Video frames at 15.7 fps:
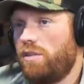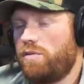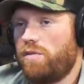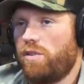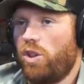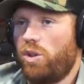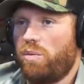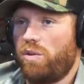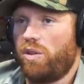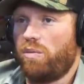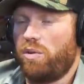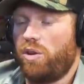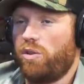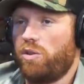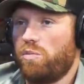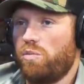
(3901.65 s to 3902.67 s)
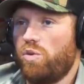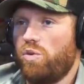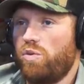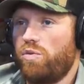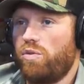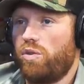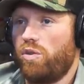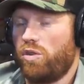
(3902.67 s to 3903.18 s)
they'll fill them and they'll be able to
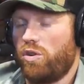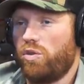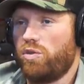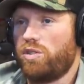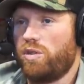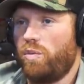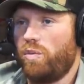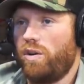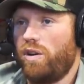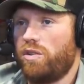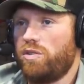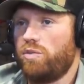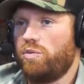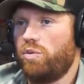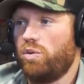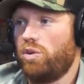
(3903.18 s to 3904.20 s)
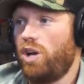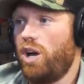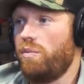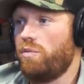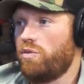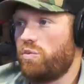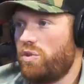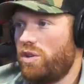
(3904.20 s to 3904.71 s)
move or go somewhere else. Well, mm-hmm.
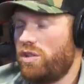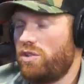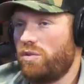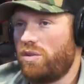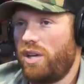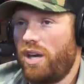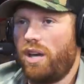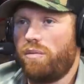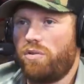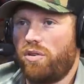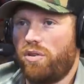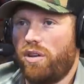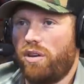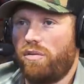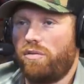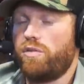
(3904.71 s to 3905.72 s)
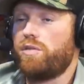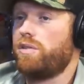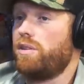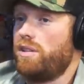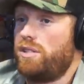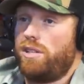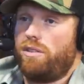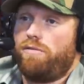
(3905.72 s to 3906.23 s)
llamas, when you get to camp, you're there for
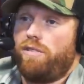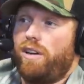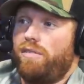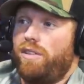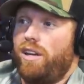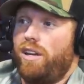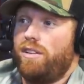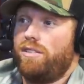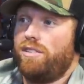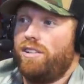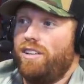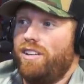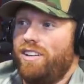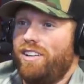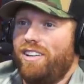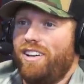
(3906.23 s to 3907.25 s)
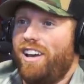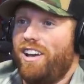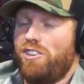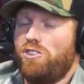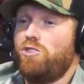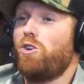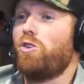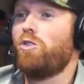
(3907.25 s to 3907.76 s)
let's say five days. Yeah,
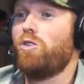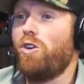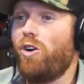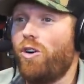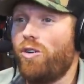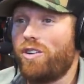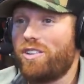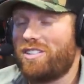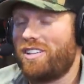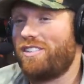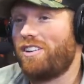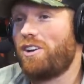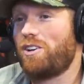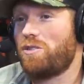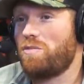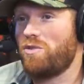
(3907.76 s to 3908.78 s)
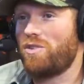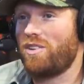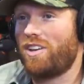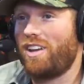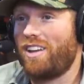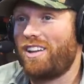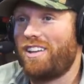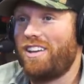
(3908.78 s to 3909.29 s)
and you don't know because they're not
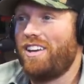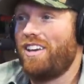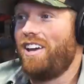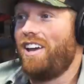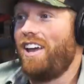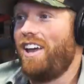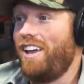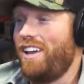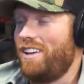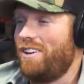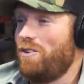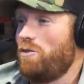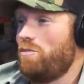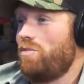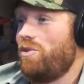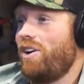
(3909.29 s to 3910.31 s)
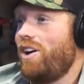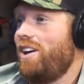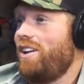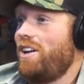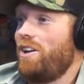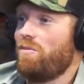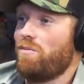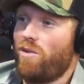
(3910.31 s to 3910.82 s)
communicating. Hey,
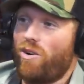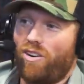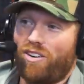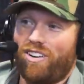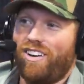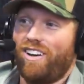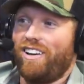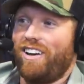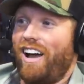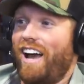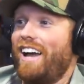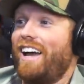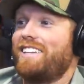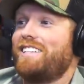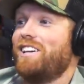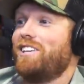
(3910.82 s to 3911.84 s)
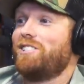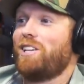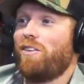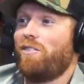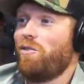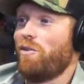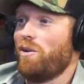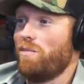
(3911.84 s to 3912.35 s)
Brian. Hey, Mark. Right. I got ticks
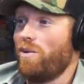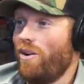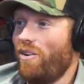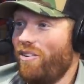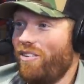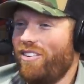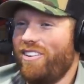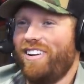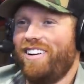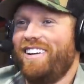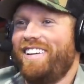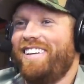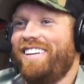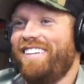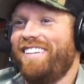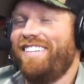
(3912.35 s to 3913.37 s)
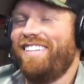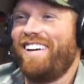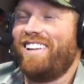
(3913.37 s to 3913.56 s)
everywhere, bro. Yeah. You know.